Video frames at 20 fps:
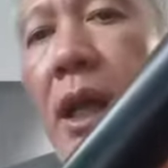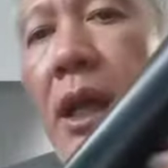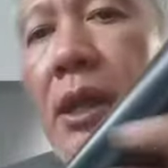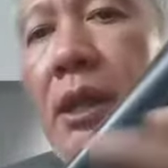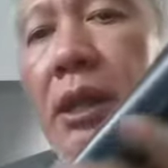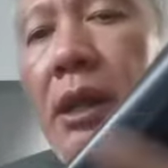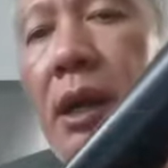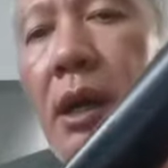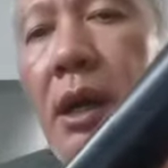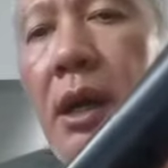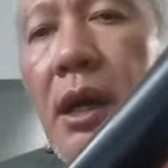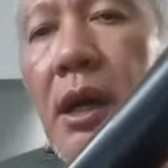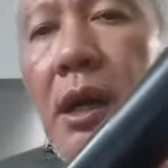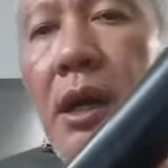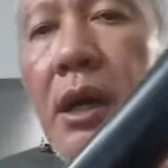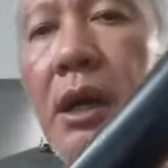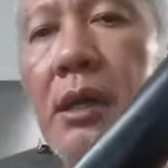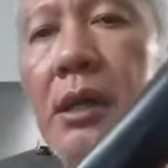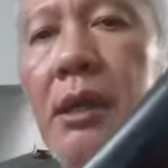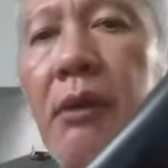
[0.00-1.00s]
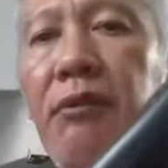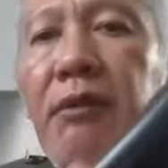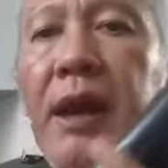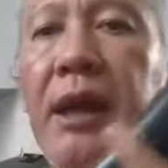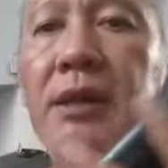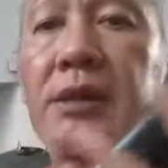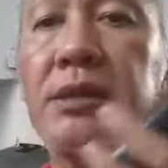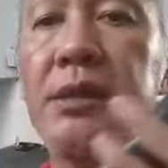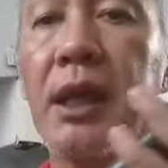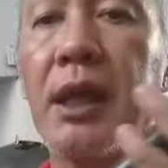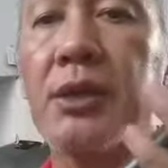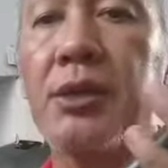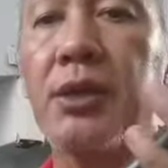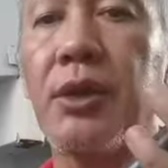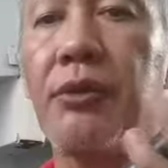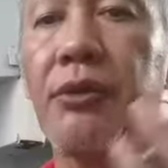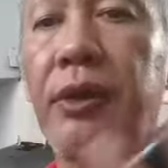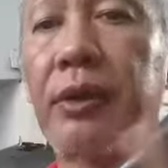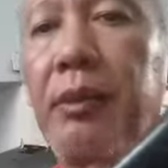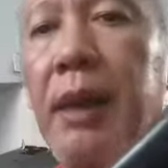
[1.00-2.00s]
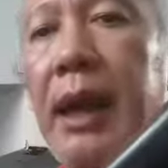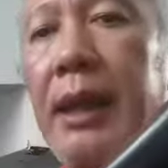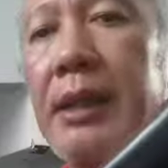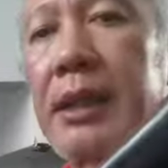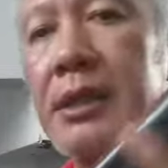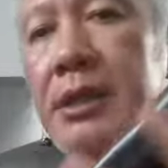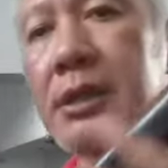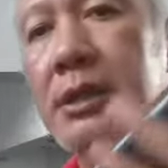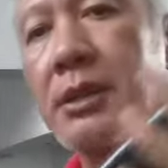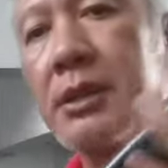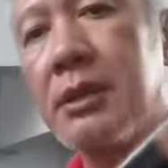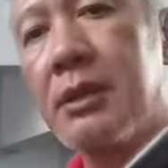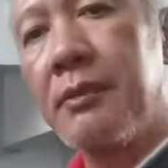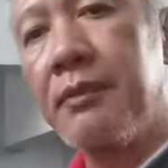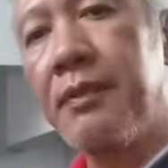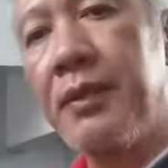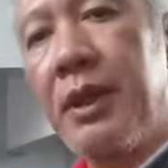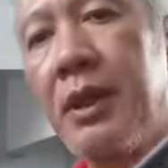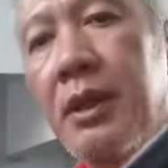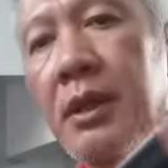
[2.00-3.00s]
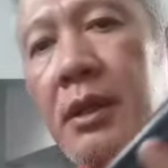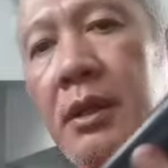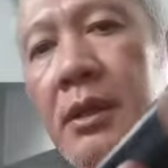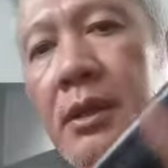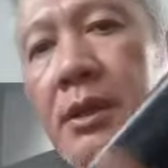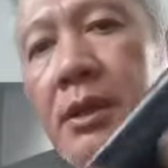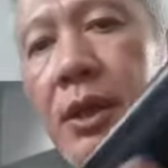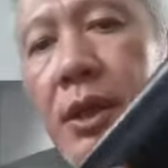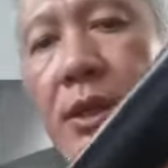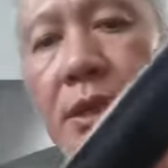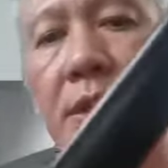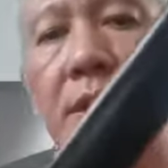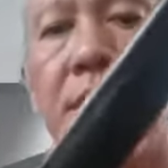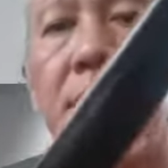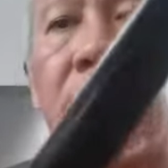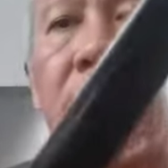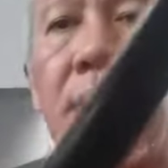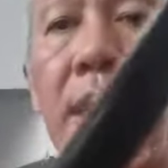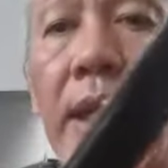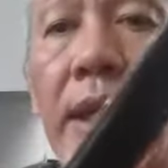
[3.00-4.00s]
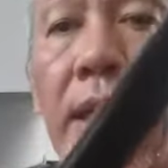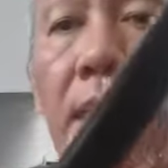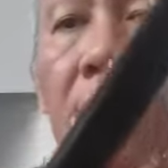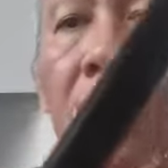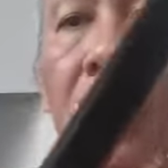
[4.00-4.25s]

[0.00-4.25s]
and the fast necks of Ibanez. So it's like